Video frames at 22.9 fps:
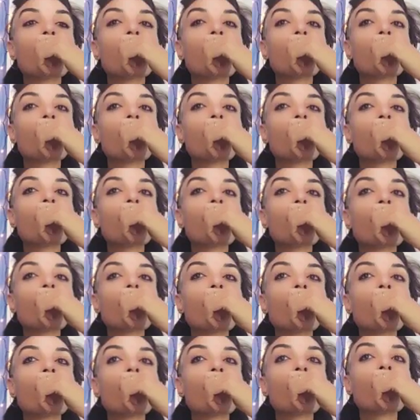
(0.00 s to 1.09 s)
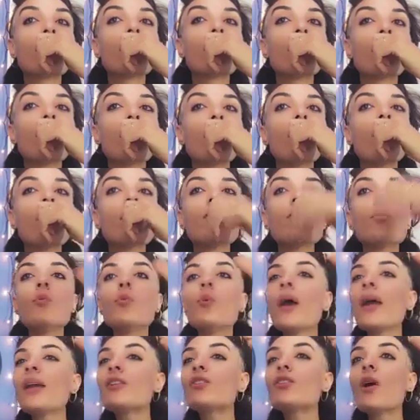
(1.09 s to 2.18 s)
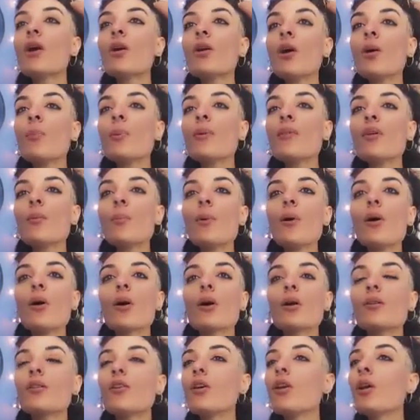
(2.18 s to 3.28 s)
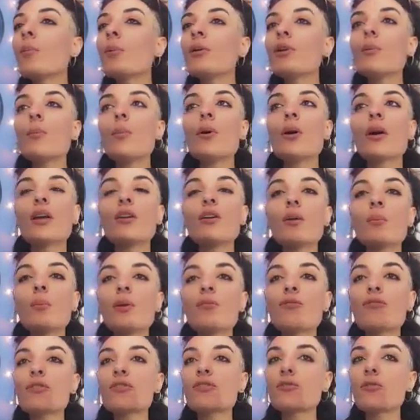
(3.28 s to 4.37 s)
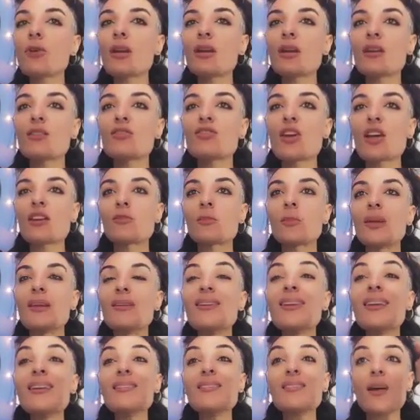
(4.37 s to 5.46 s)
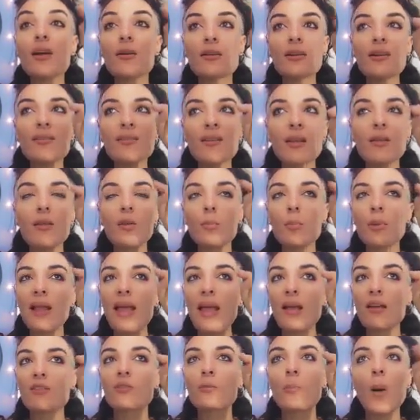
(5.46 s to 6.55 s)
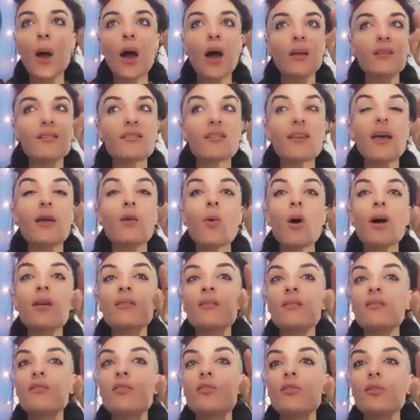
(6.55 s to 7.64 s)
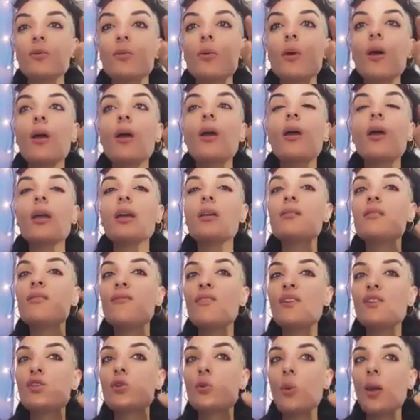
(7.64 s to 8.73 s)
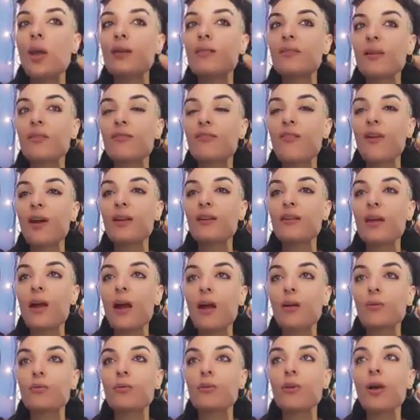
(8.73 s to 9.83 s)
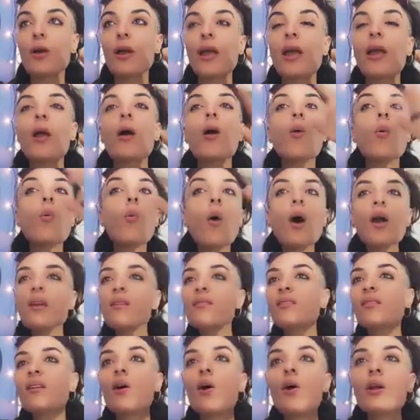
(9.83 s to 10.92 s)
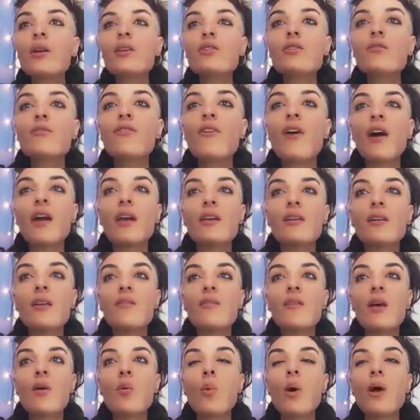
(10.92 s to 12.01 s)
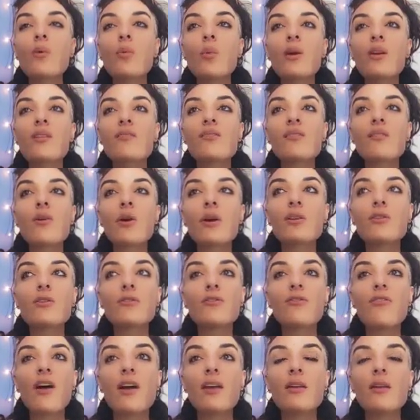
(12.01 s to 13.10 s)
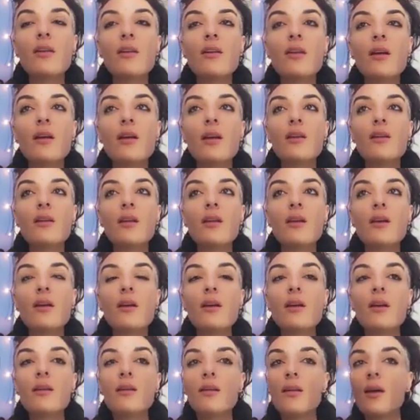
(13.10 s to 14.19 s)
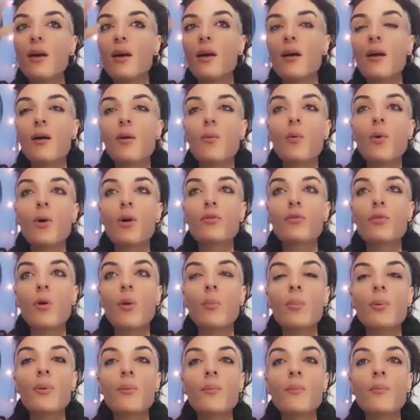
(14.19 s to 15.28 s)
Uh, don't, Wait, don't open the book. Don't open the book and don't be frustrated, Jasmine. These are, these are the blank spots I wanted to individuate and find out. Okay, what is he going to find in the, what, what is he going to find in the, in the, in the wardrobe?